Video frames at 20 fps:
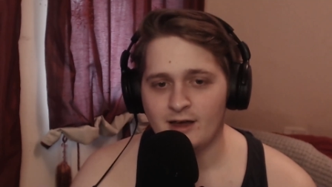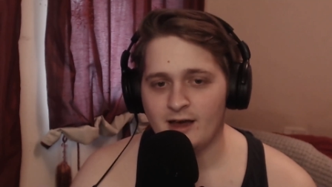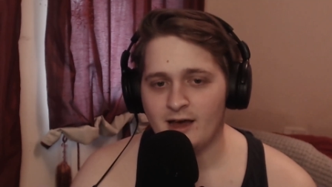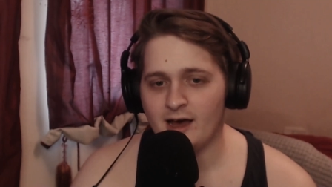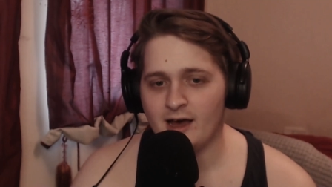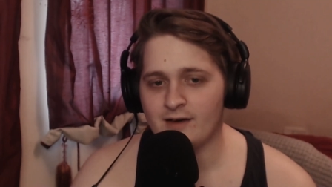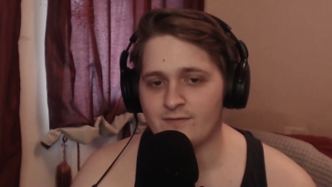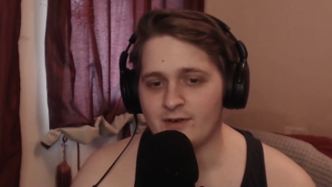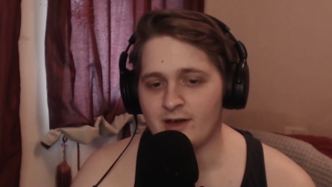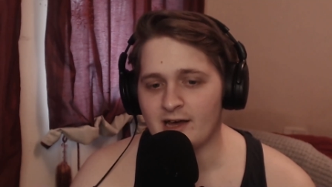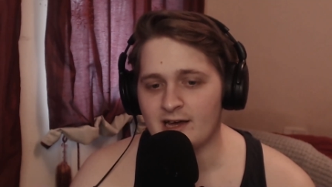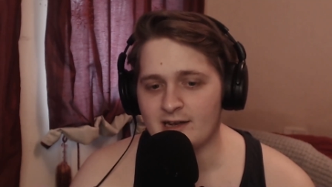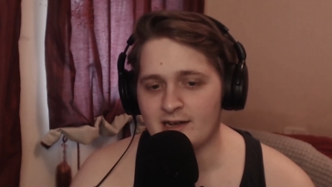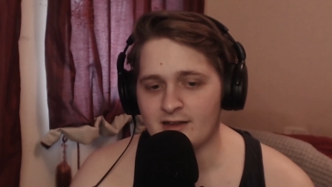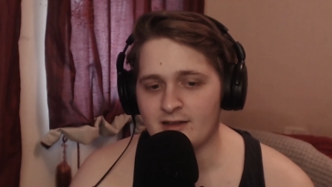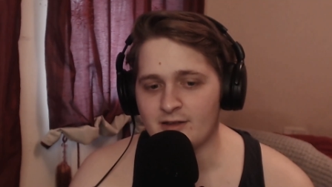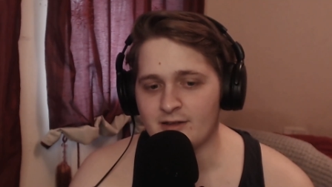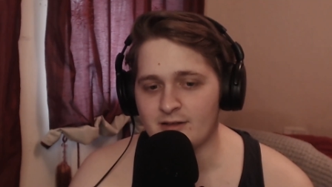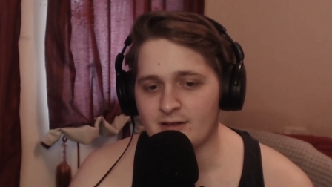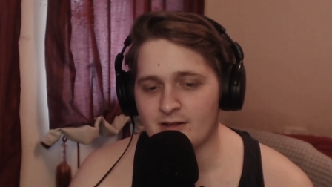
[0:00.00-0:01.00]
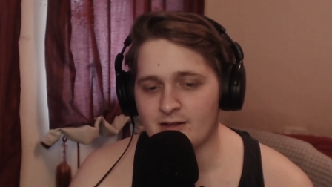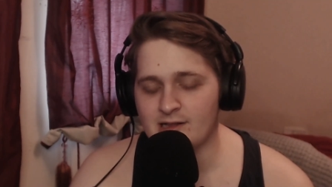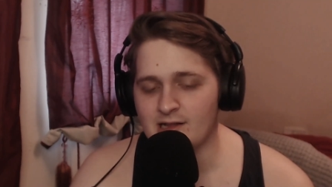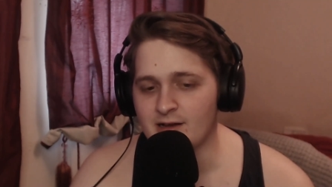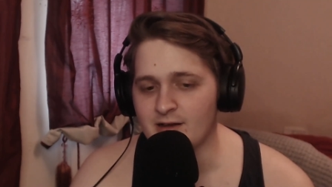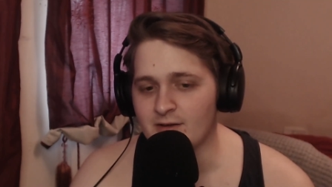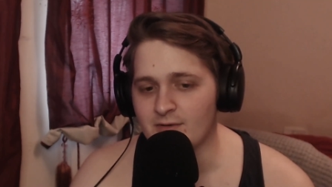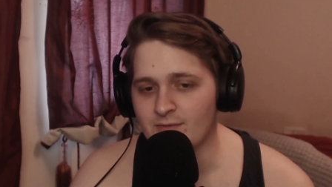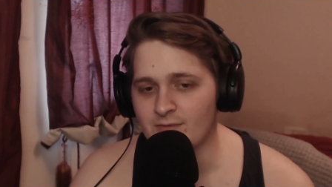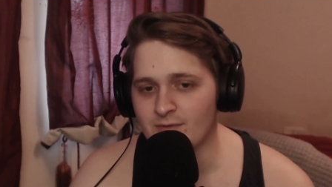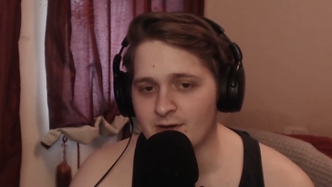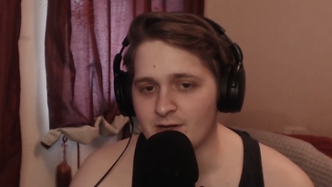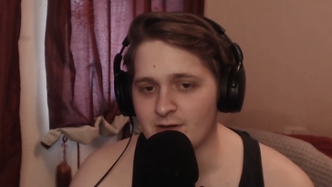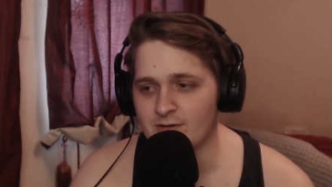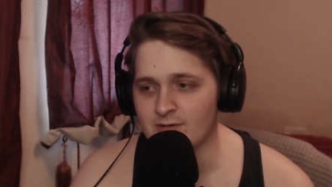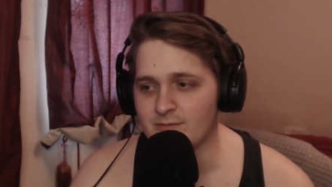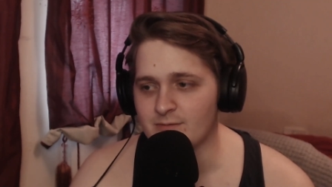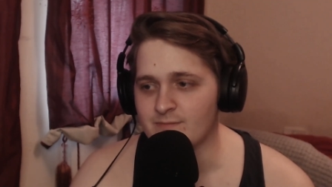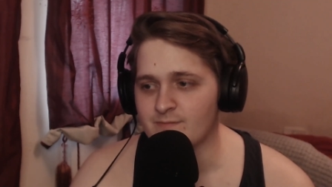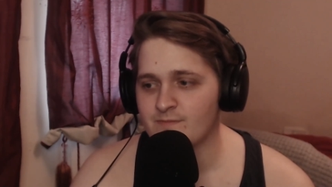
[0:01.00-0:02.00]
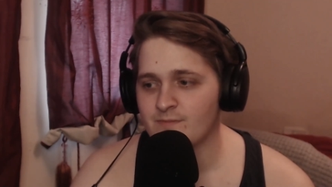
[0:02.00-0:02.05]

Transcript: have any, like, real